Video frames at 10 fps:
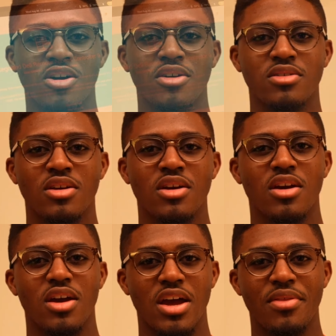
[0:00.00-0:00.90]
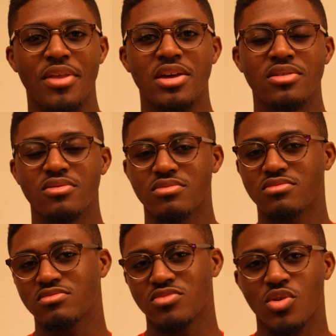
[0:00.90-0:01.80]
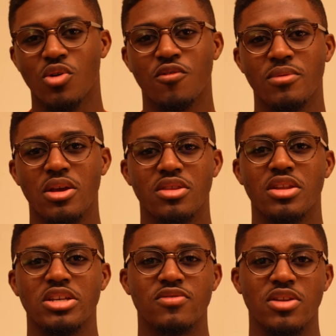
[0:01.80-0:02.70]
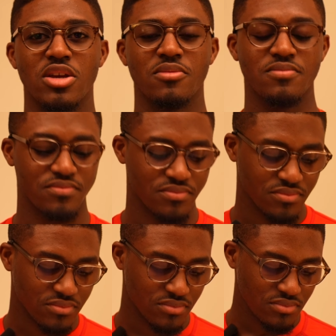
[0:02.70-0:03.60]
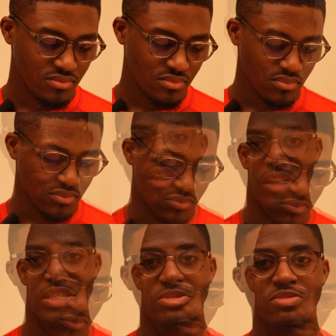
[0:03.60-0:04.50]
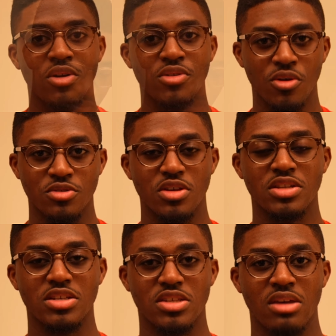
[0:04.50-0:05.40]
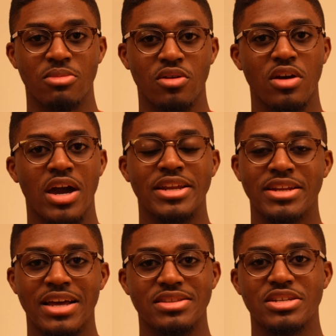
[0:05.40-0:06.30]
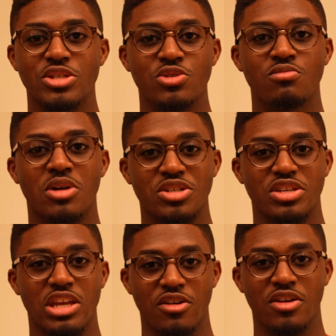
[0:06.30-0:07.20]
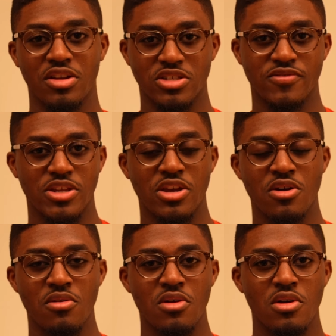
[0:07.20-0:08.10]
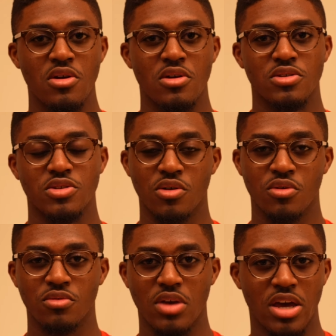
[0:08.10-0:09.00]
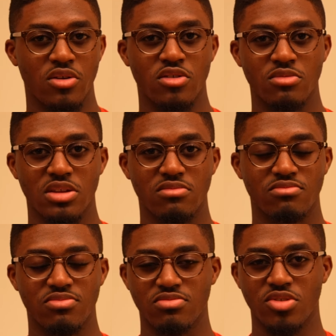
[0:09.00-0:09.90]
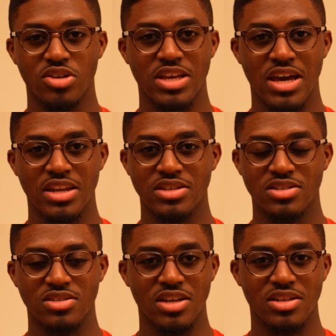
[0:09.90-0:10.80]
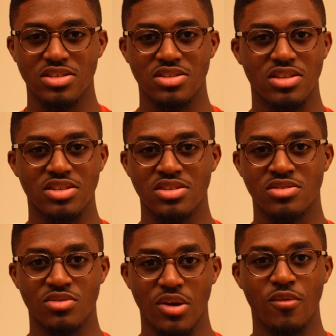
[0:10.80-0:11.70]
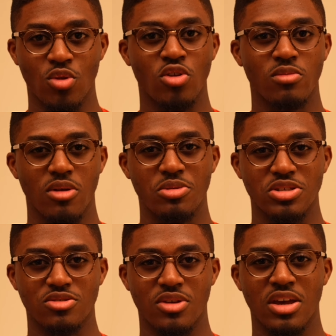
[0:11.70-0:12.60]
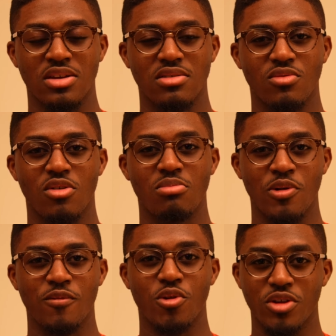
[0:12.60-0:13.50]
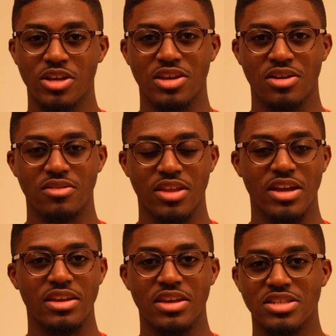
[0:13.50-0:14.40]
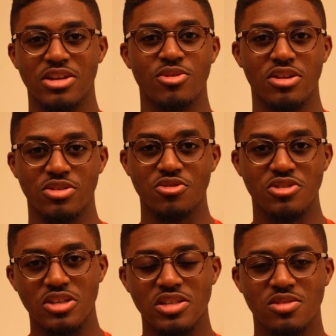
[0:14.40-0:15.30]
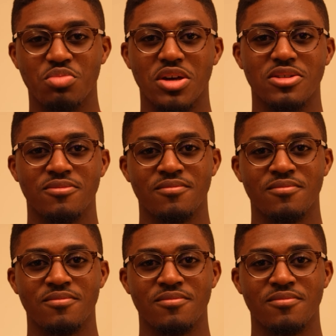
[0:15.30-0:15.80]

on. And then we'll go from there in the next video. All right, some small notes. A disclaimer: I did not teach you much security in this video, so I don't want to be looked at as like this is for learning purposes. Okay, we're both learning here. Like, yes, I know how to use these, but